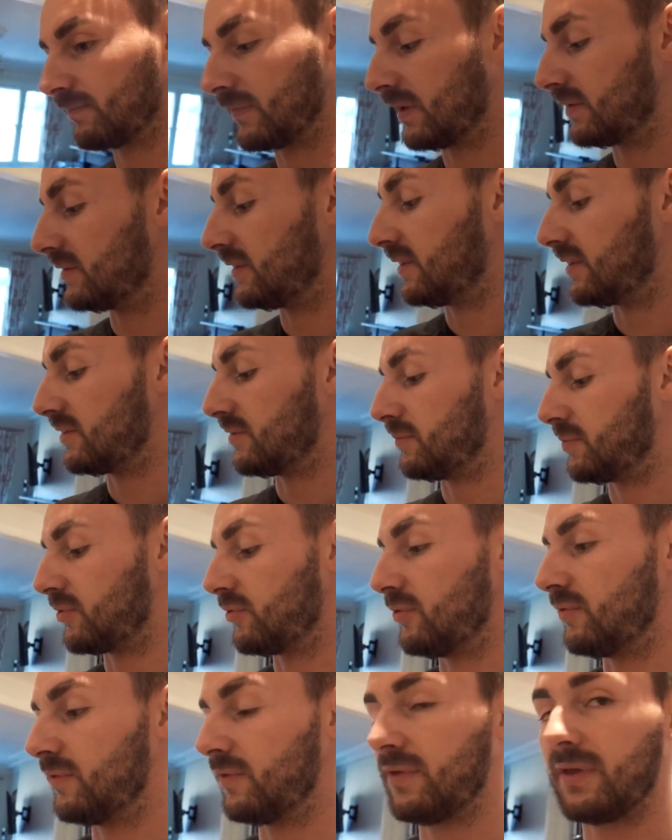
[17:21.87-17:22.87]
I did it to
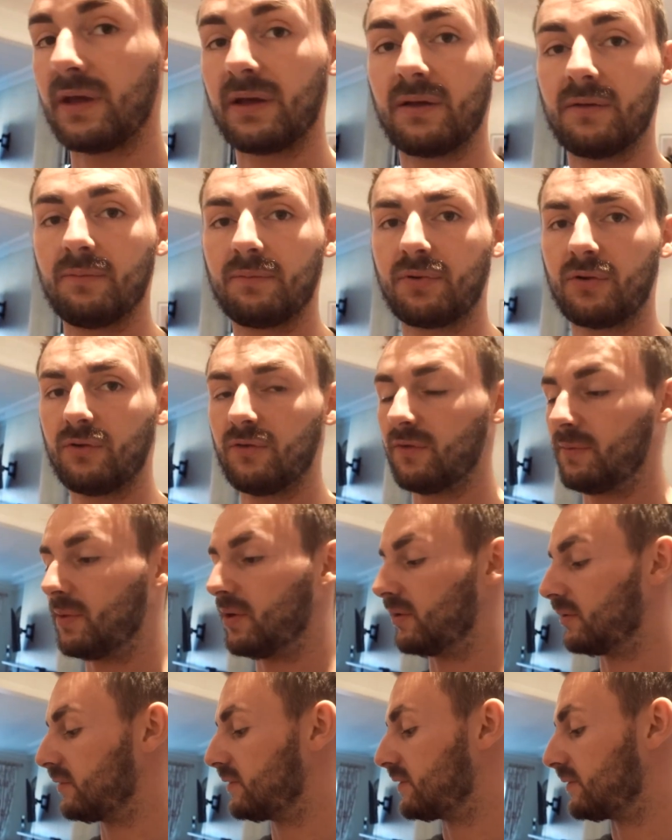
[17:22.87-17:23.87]
prove a thing, prove a
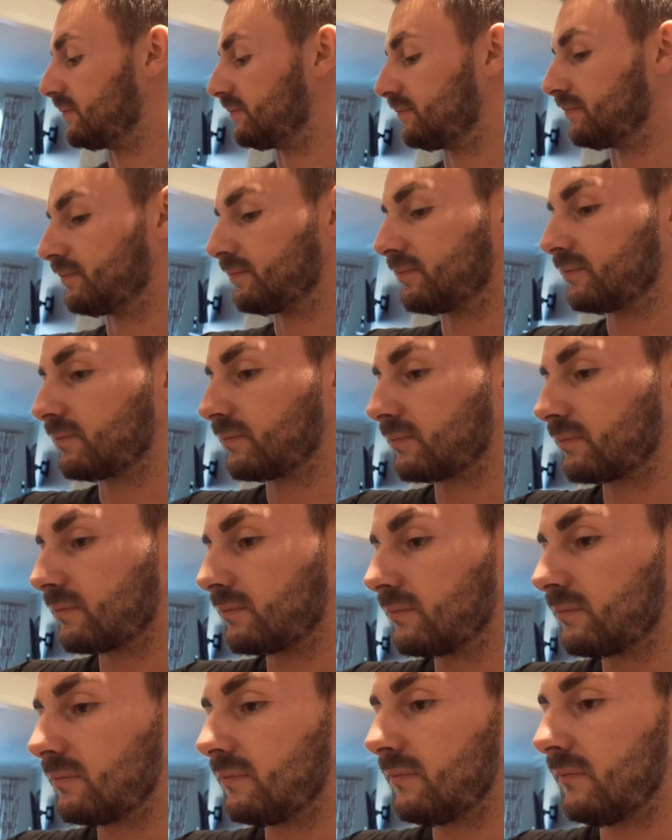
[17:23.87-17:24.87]
point.
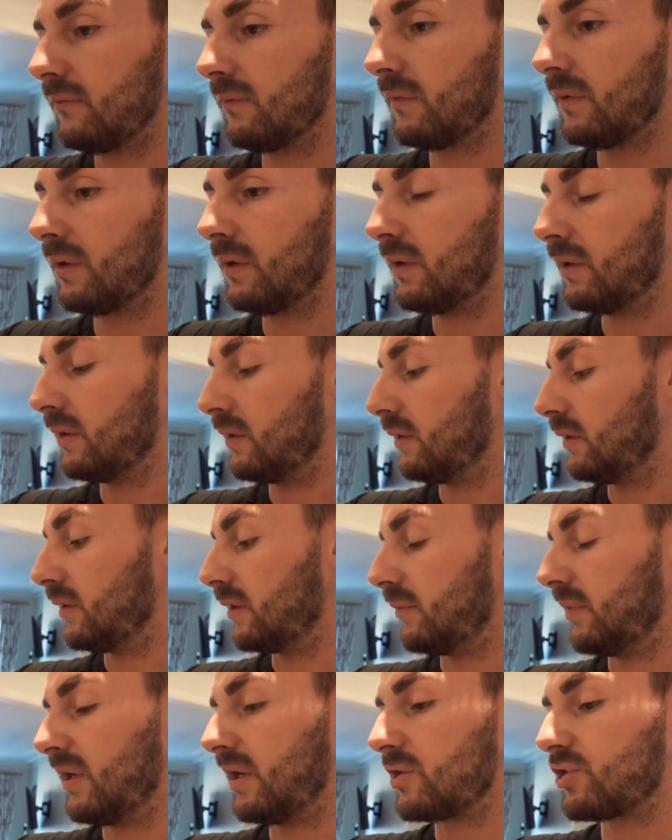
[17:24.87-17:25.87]

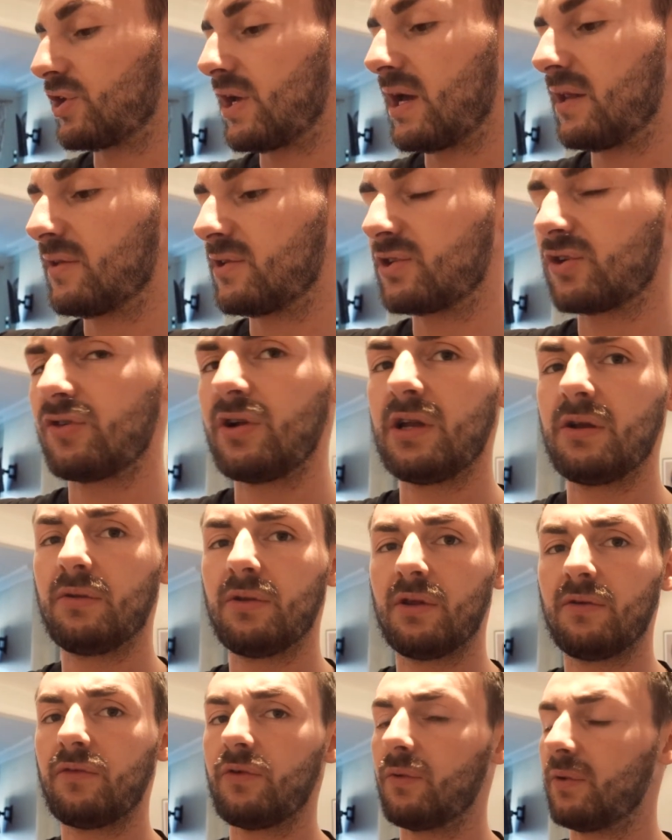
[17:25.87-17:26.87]
I mean, I'll share the screen with
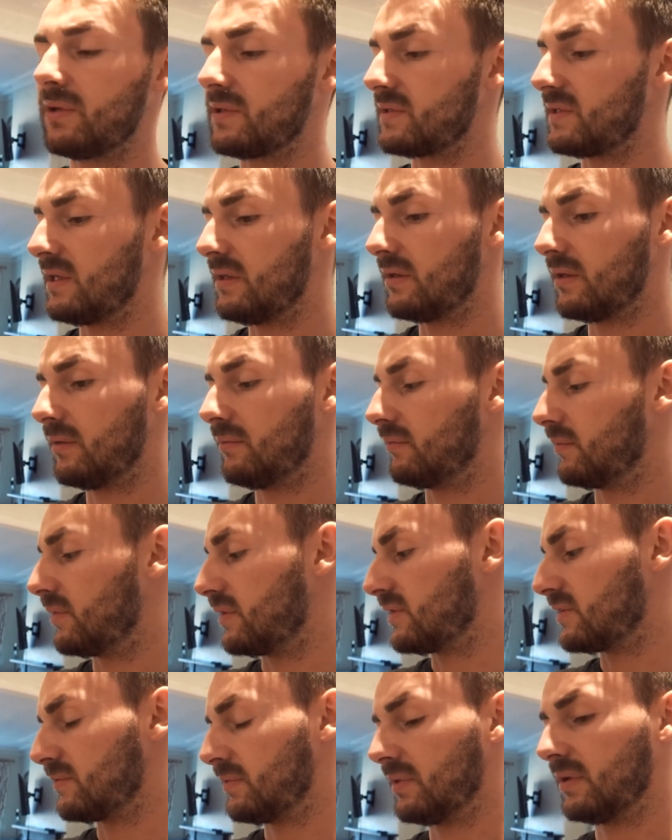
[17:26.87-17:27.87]
you if you want to see the
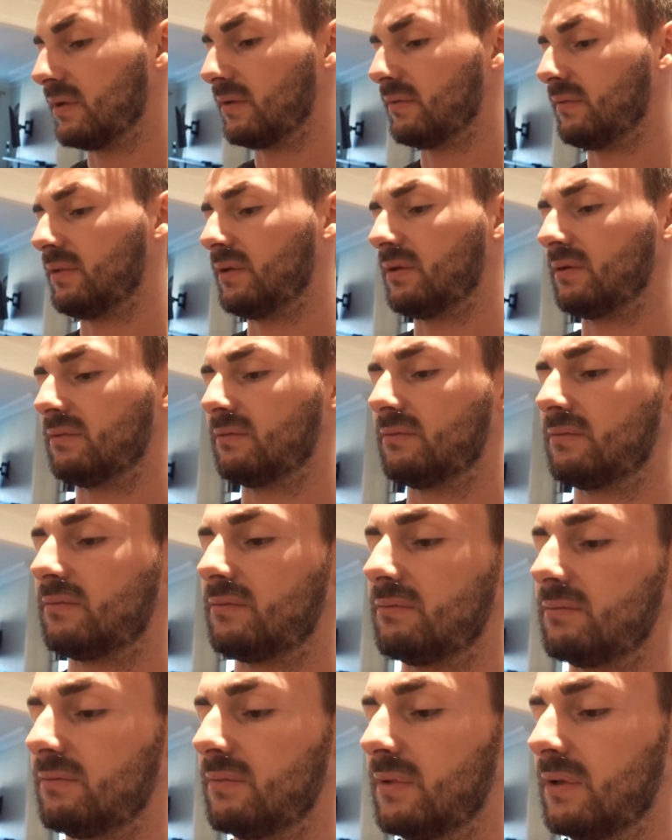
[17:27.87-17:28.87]
numbers, but, you know,
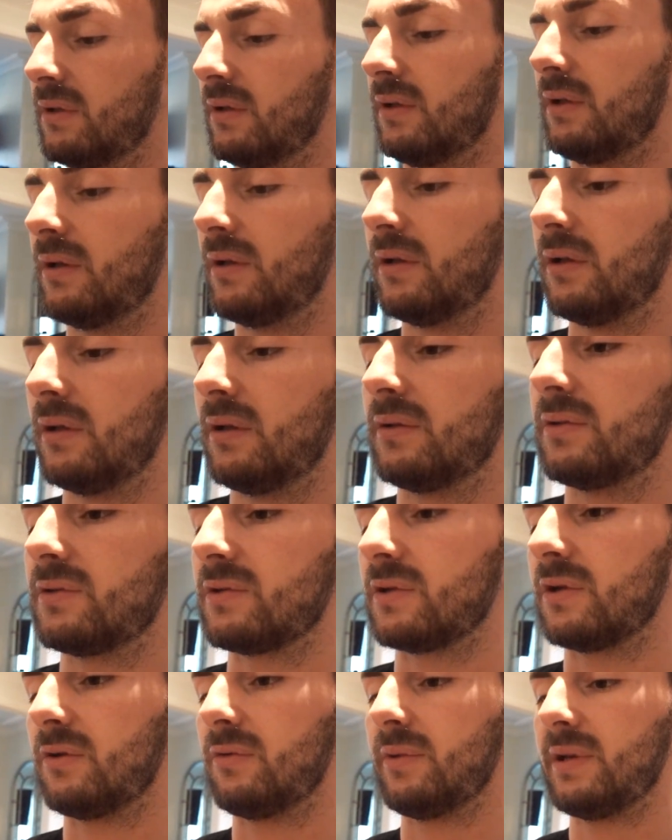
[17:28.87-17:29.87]

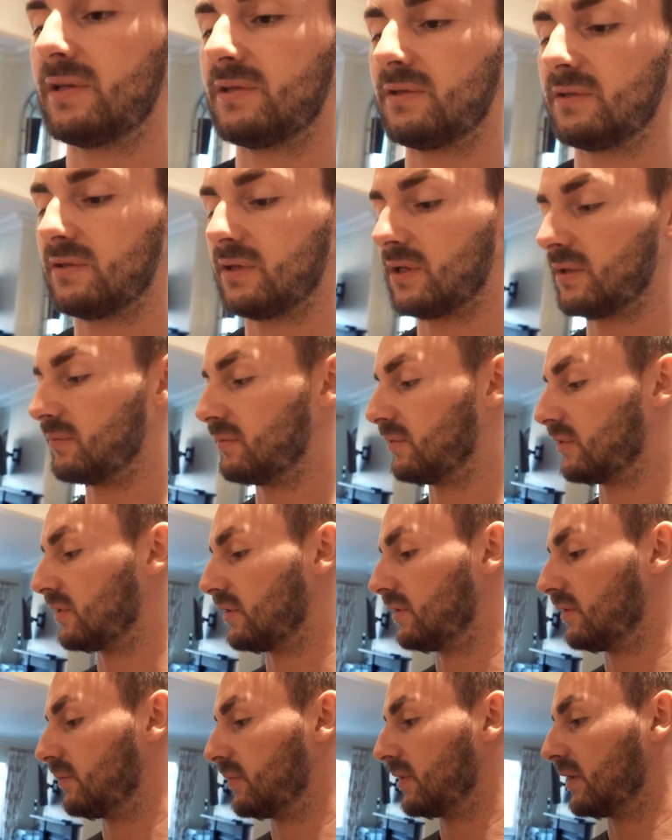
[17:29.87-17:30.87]
just going to waste your time looking
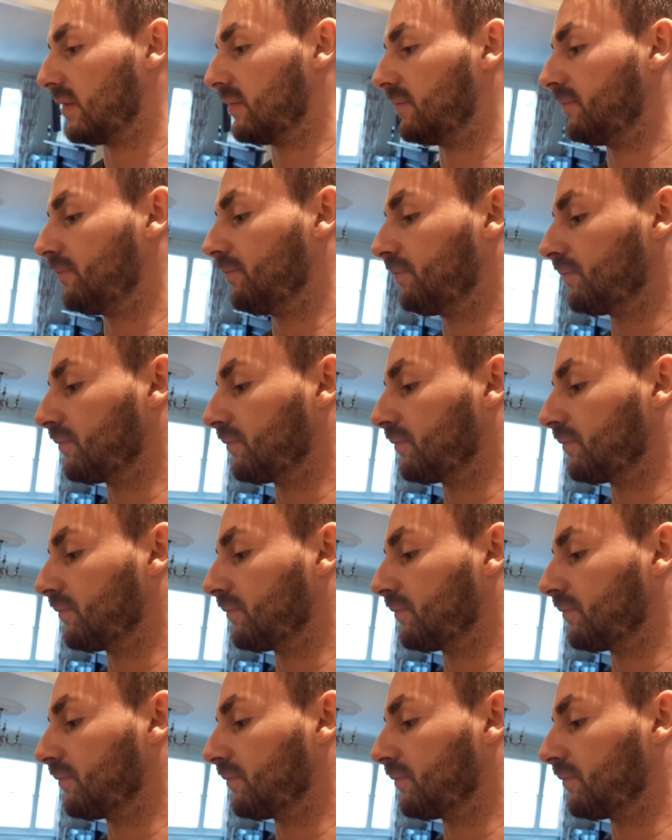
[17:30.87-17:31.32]
at them again.